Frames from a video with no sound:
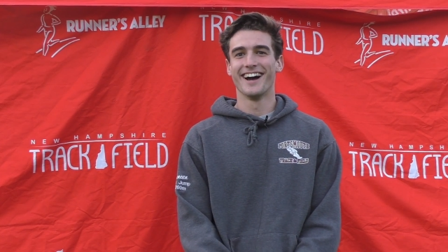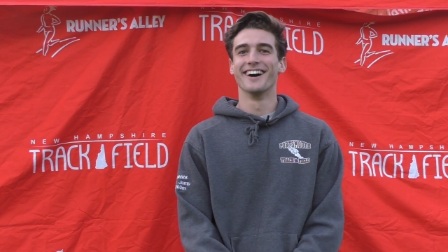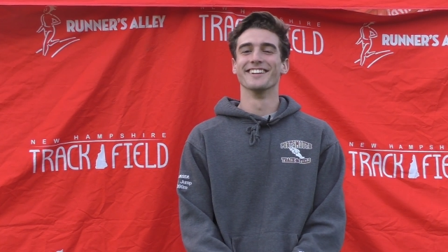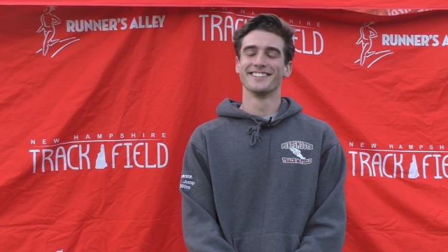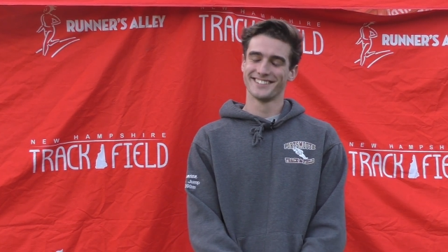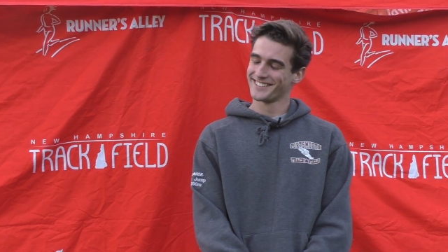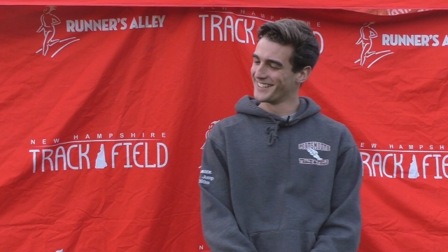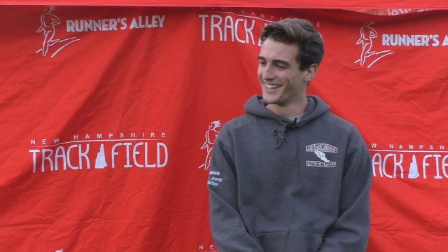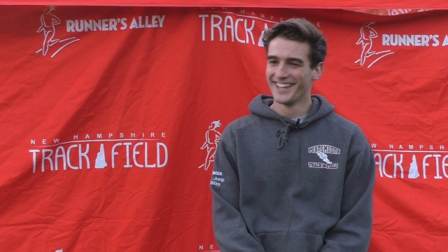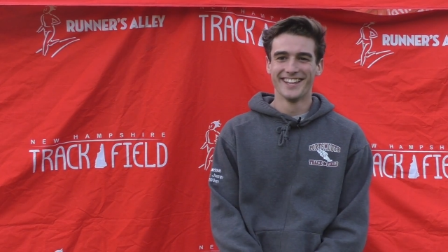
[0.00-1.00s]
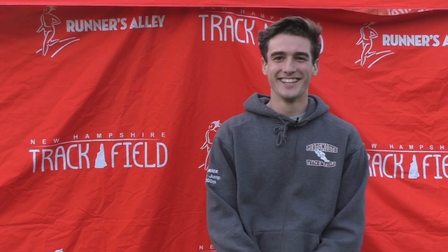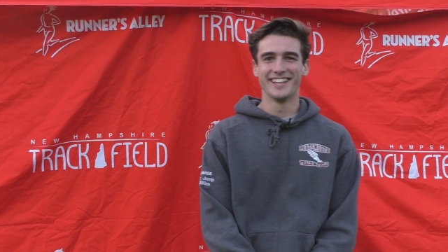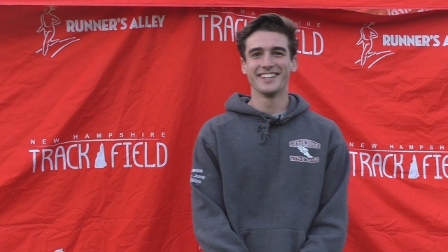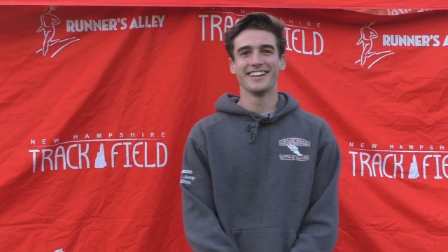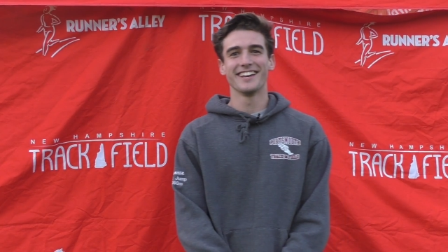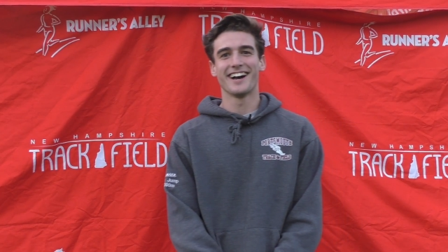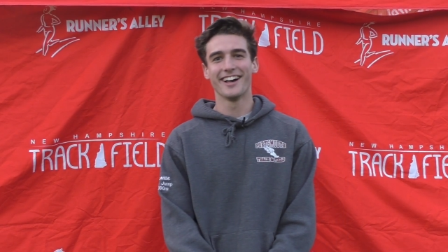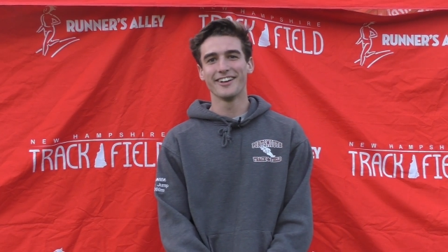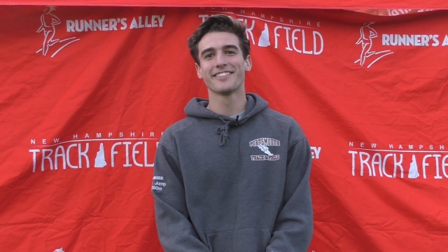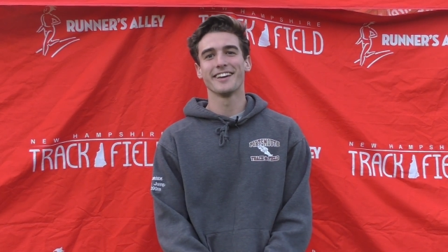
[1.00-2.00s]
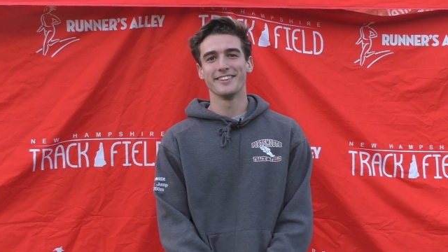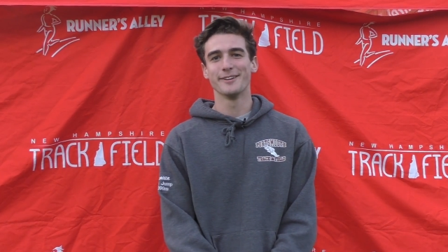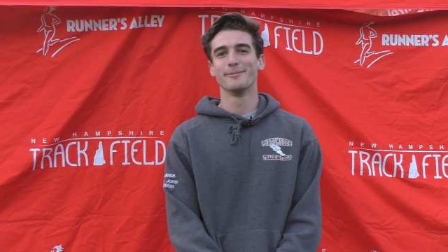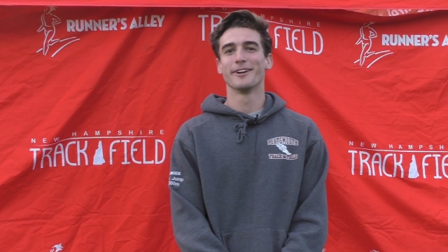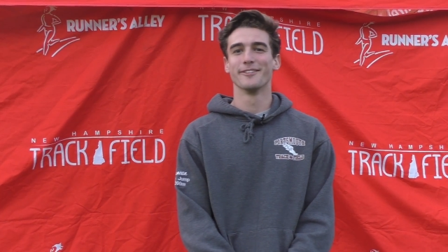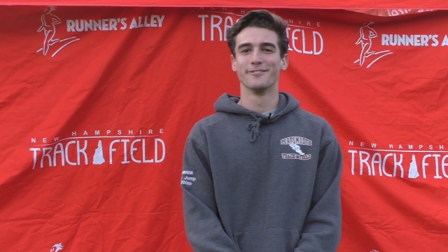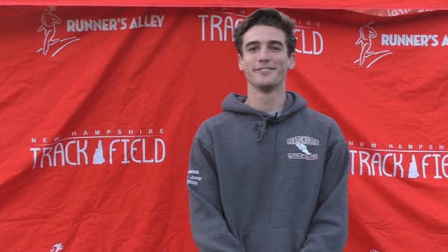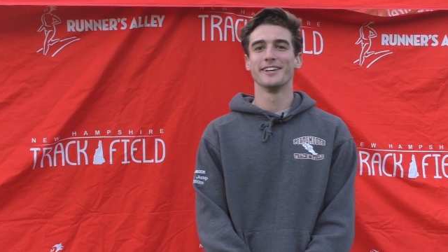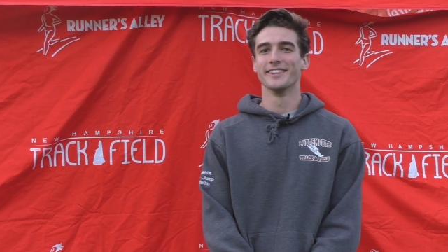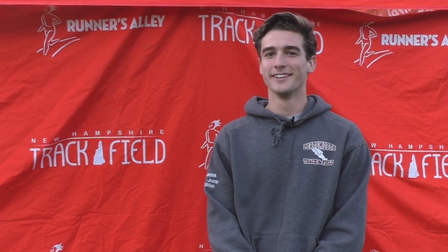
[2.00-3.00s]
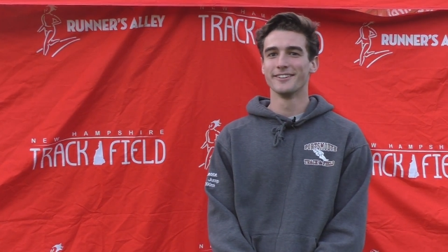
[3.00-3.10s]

Oh, I call him Finn. I like that name better than Finn.